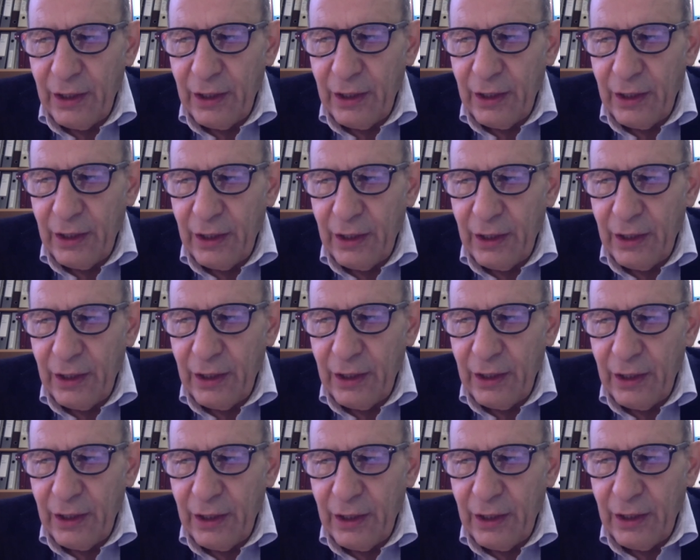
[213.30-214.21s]
level
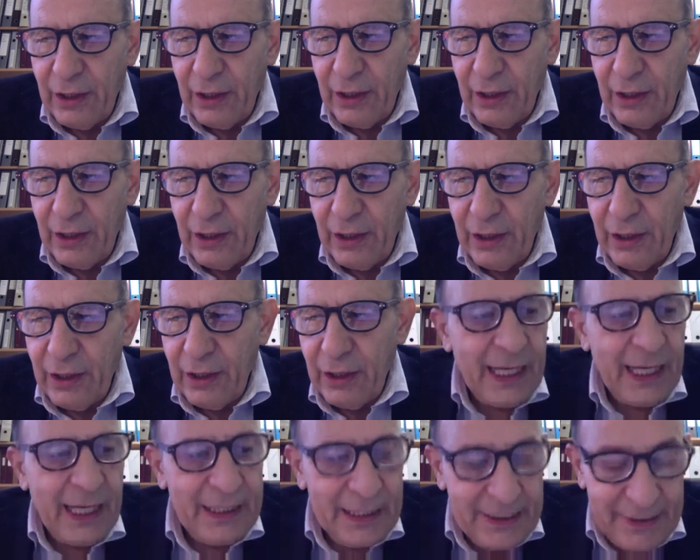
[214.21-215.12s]
of antibodies.
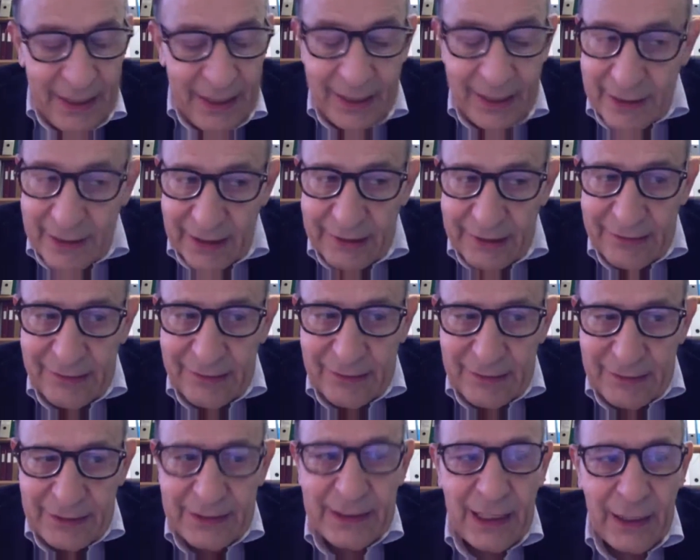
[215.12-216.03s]
And in that
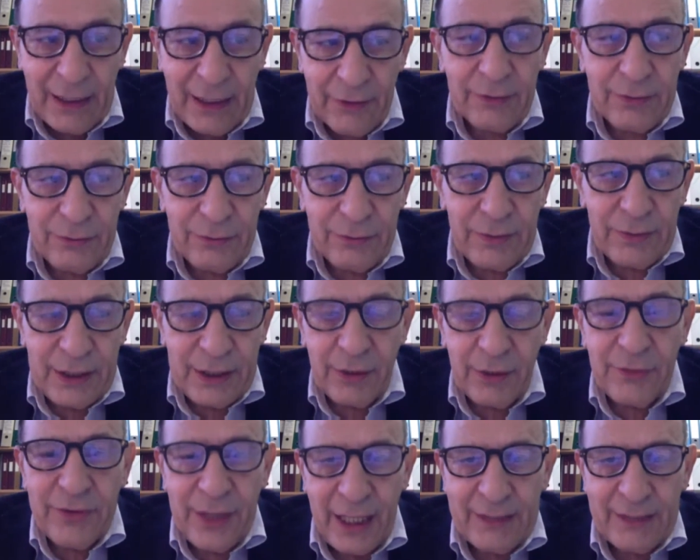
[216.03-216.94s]
case, now we
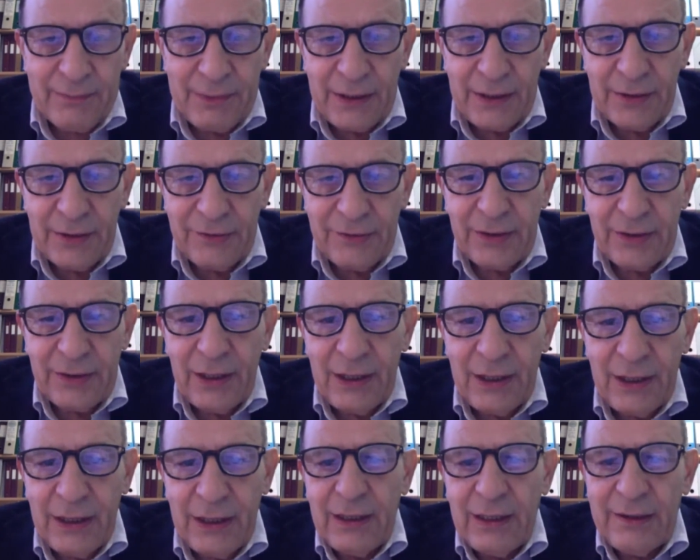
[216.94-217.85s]
know that because
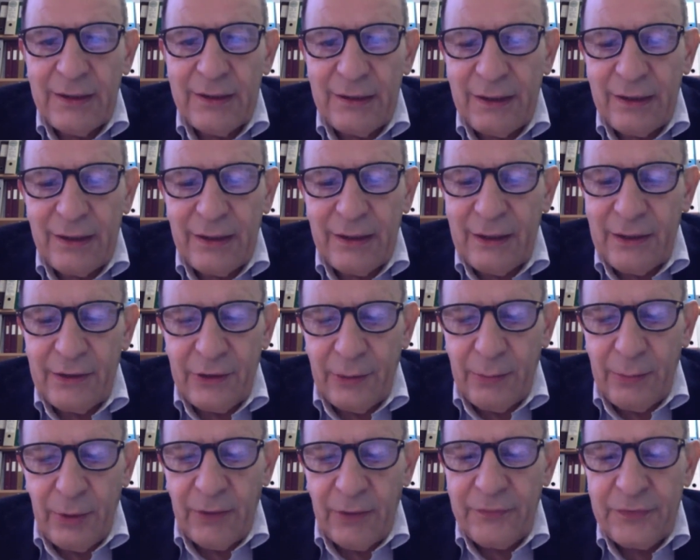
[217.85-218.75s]
a
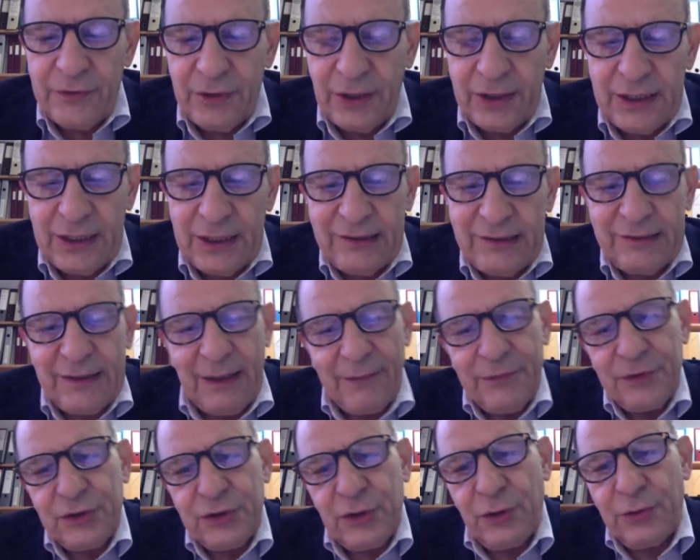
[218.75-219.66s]
number of studies
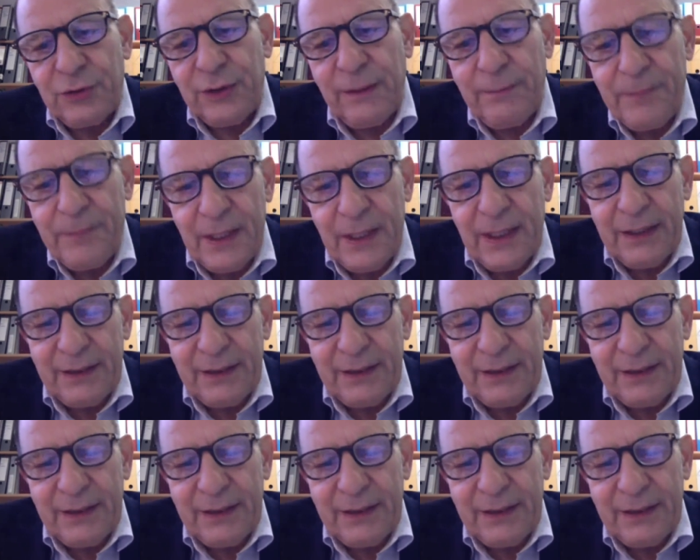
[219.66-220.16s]
have shown